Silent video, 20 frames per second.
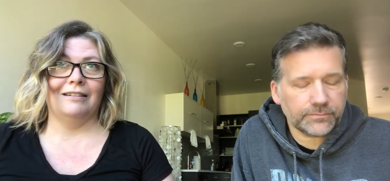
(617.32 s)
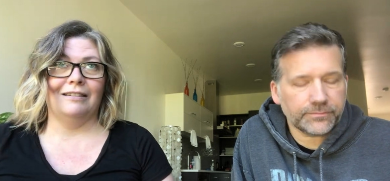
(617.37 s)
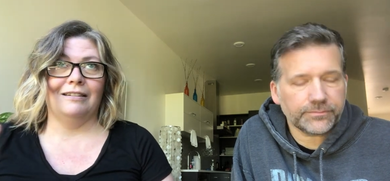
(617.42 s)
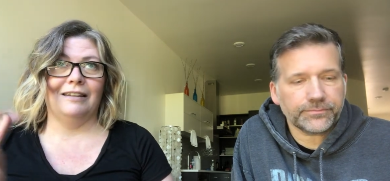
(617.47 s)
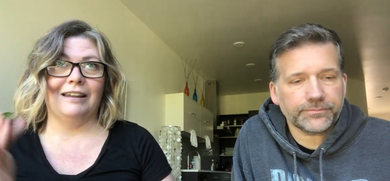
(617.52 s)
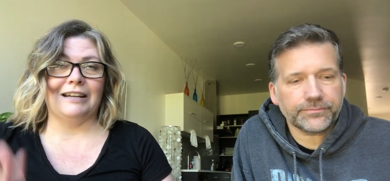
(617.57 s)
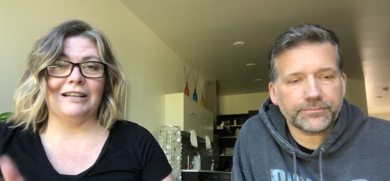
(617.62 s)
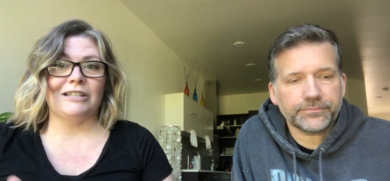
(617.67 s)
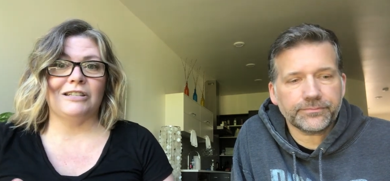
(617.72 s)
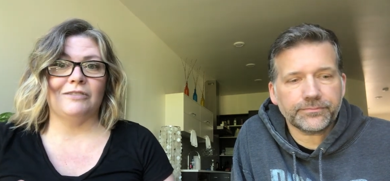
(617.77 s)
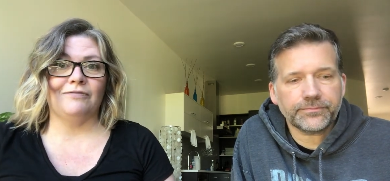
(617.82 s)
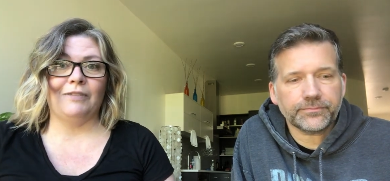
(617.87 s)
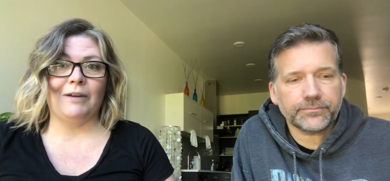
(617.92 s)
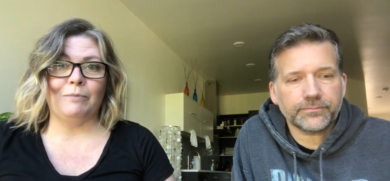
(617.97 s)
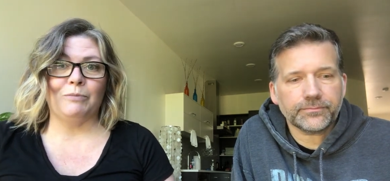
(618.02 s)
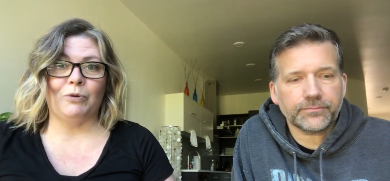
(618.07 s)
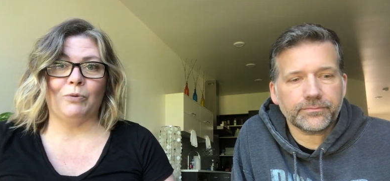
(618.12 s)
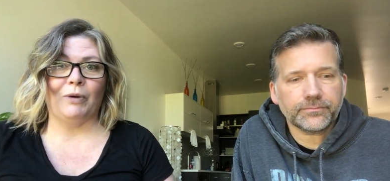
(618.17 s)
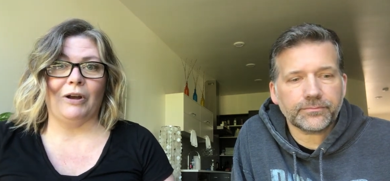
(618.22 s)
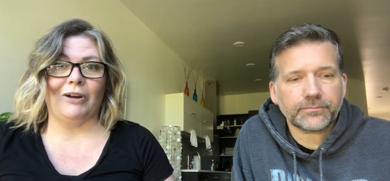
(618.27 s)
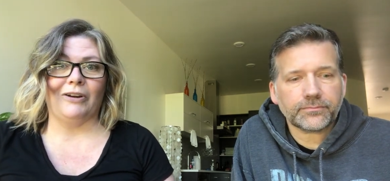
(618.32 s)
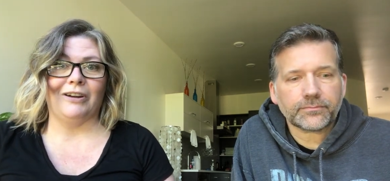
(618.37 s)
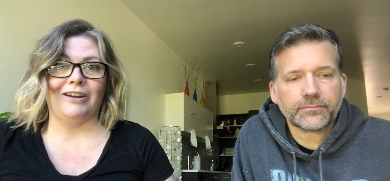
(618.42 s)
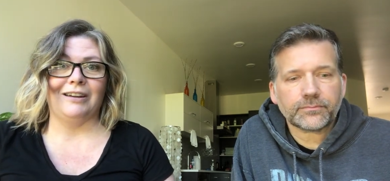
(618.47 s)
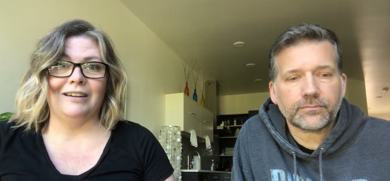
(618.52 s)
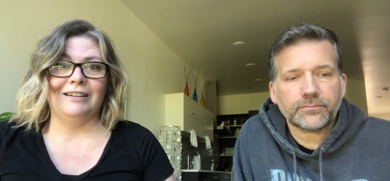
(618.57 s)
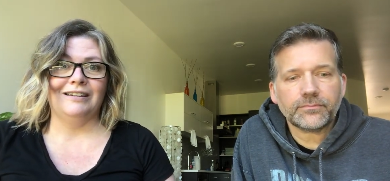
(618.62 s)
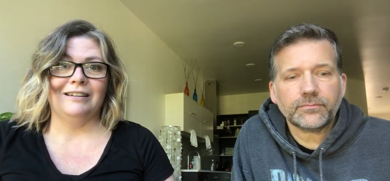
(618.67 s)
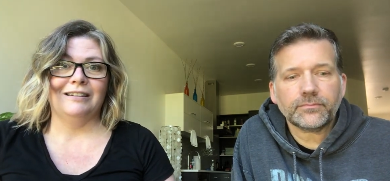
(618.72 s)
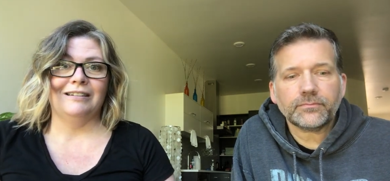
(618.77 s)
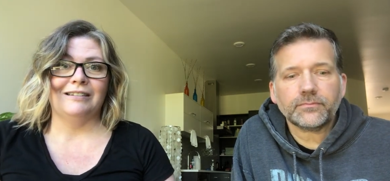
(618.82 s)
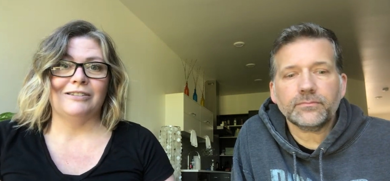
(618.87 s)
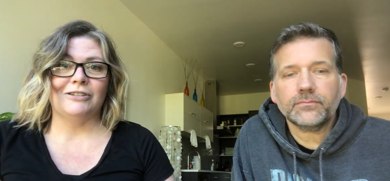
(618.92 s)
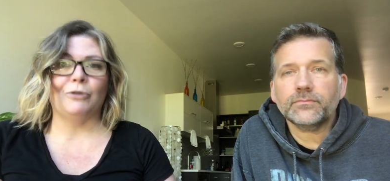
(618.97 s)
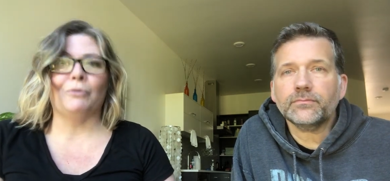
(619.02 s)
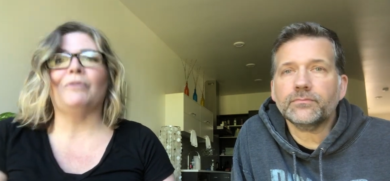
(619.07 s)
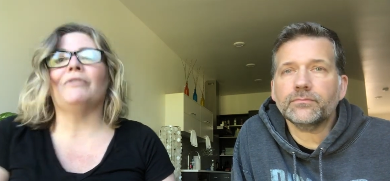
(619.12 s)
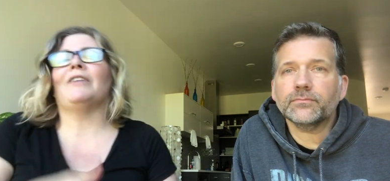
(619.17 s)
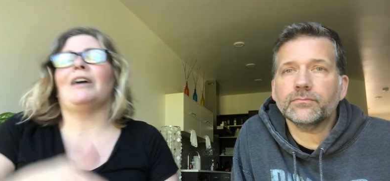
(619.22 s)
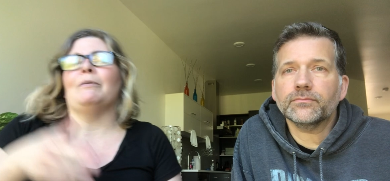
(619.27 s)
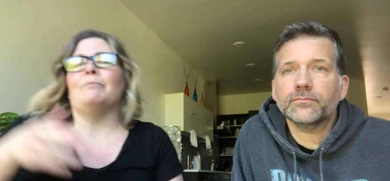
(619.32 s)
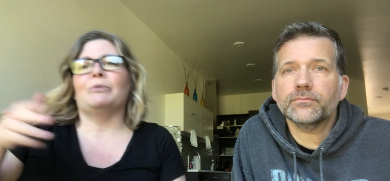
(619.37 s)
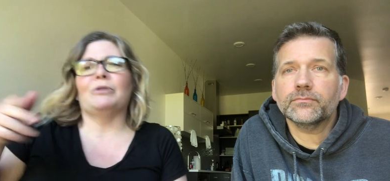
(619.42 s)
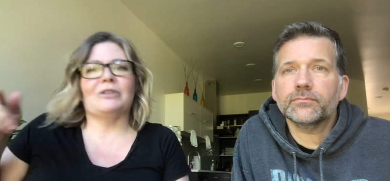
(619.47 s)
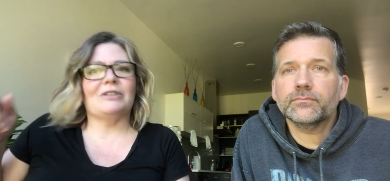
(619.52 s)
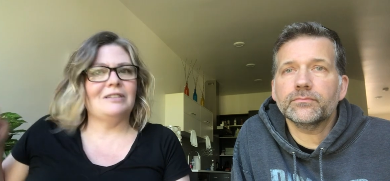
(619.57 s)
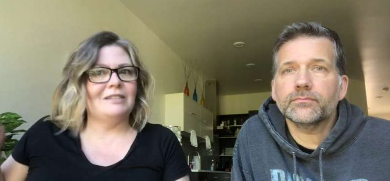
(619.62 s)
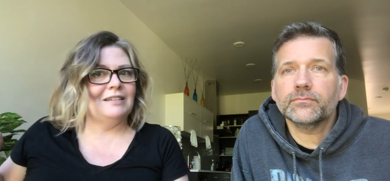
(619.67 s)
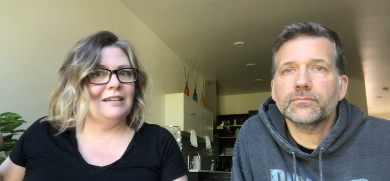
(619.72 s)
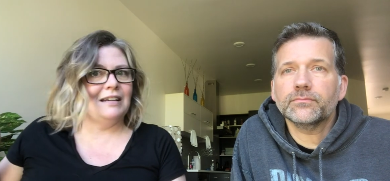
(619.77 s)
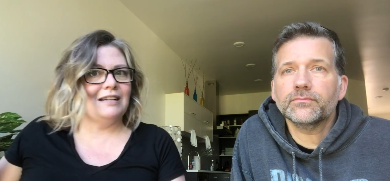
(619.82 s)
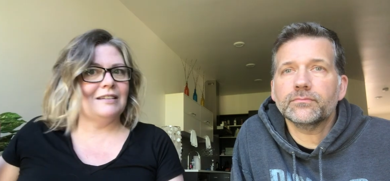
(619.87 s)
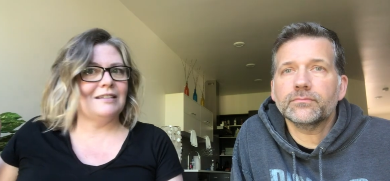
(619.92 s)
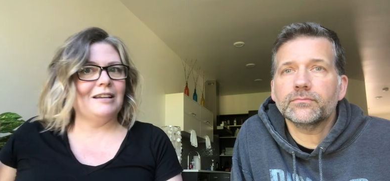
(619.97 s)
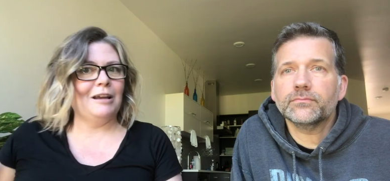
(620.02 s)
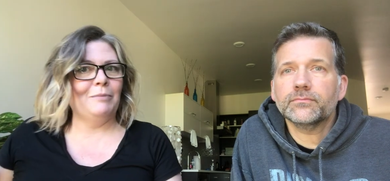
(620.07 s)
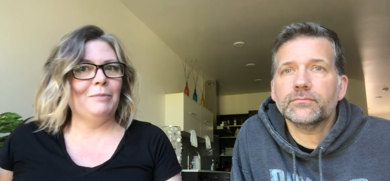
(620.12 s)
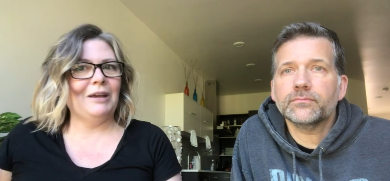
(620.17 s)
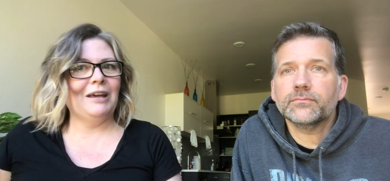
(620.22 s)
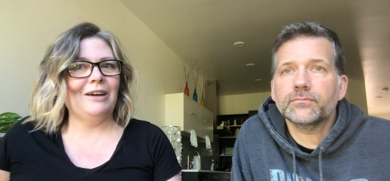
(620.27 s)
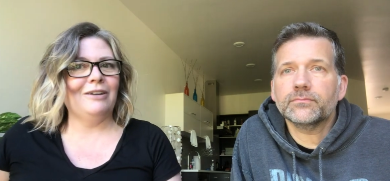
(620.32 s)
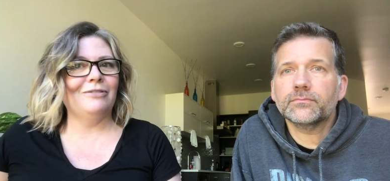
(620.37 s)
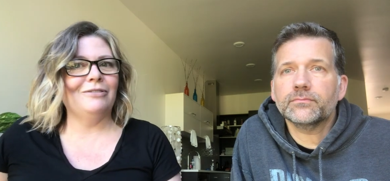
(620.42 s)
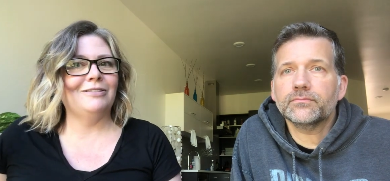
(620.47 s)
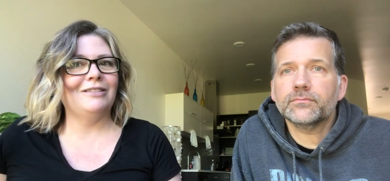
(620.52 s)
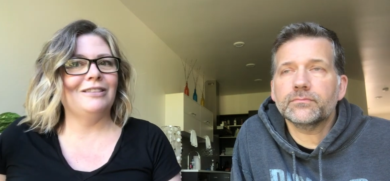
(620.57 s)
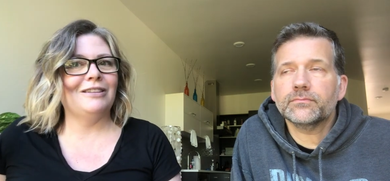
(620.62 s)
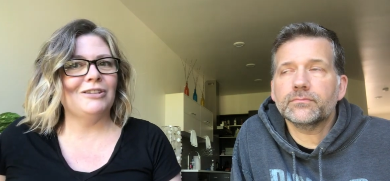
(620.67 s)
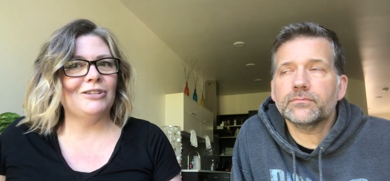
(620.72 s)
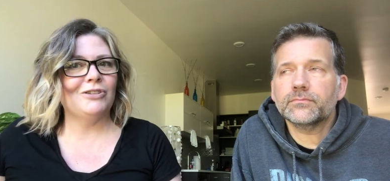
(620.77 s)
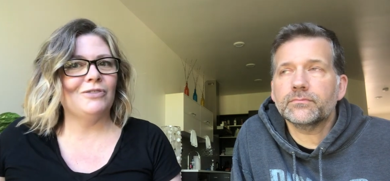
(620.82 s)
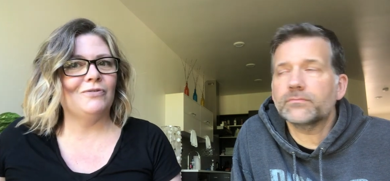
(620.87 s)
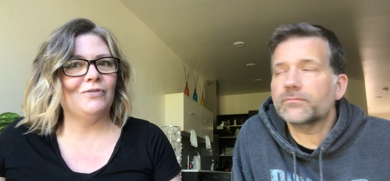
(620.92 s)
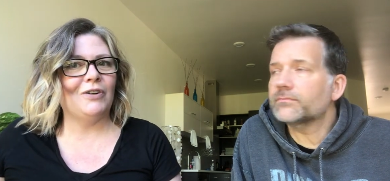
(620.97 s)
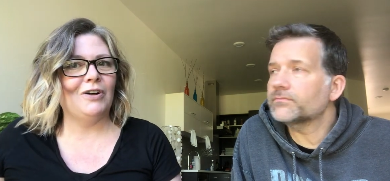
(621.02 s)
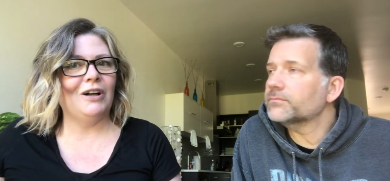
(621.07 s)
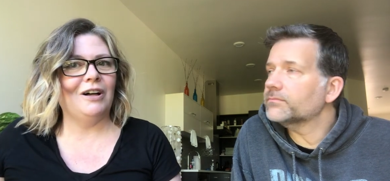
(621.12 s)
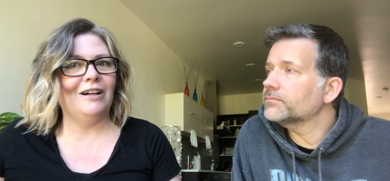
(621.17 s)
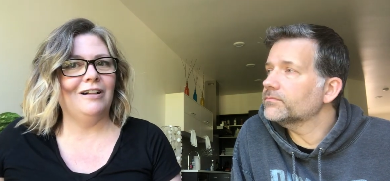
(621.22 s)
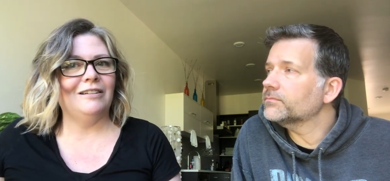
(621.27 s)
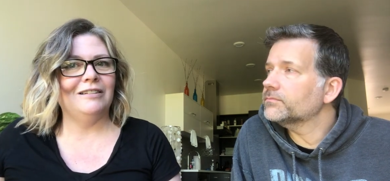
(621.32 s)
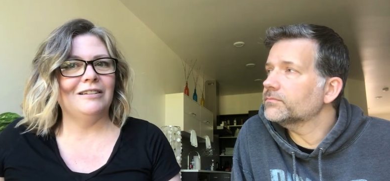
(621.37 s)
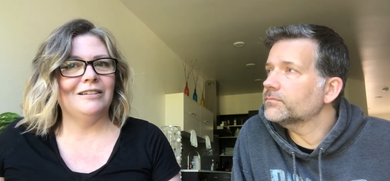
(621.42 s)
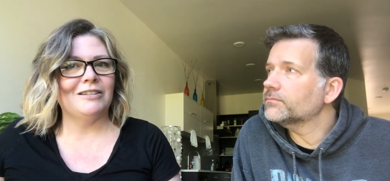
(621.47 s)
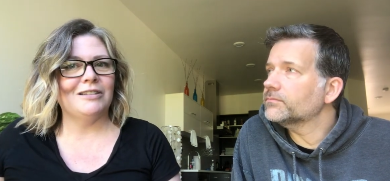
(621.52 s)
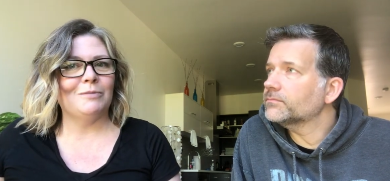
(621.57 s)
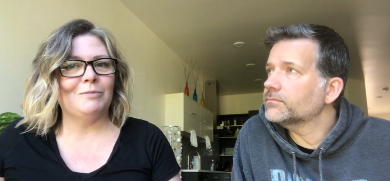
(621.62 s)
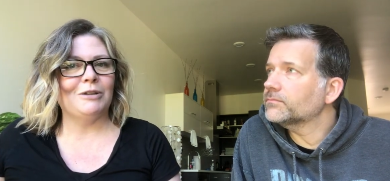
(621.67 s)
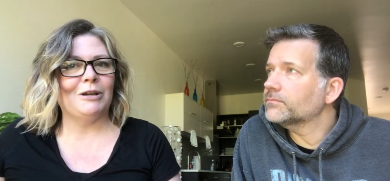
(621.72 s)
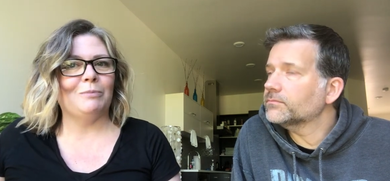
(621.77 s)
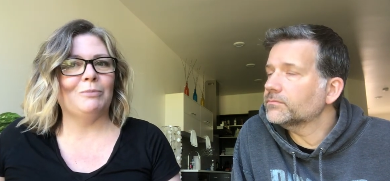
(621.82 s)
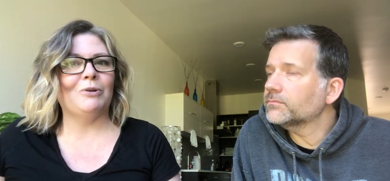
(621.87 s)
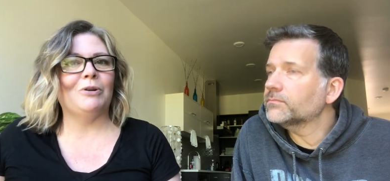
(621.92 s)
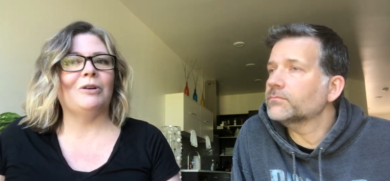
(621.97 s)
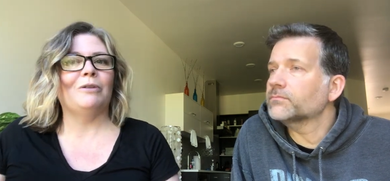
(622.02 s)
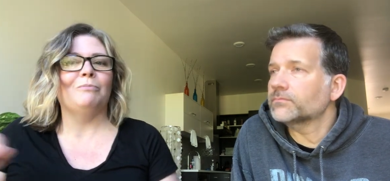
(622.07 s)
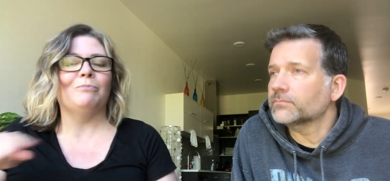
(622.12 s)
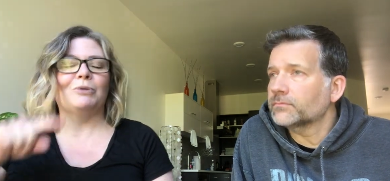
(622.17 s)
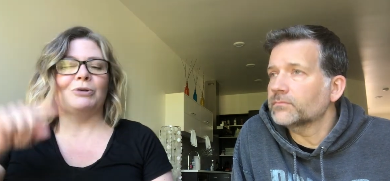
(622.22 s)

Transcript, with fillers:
Speaker 1: next February. So we've got book six coming out this fall in September.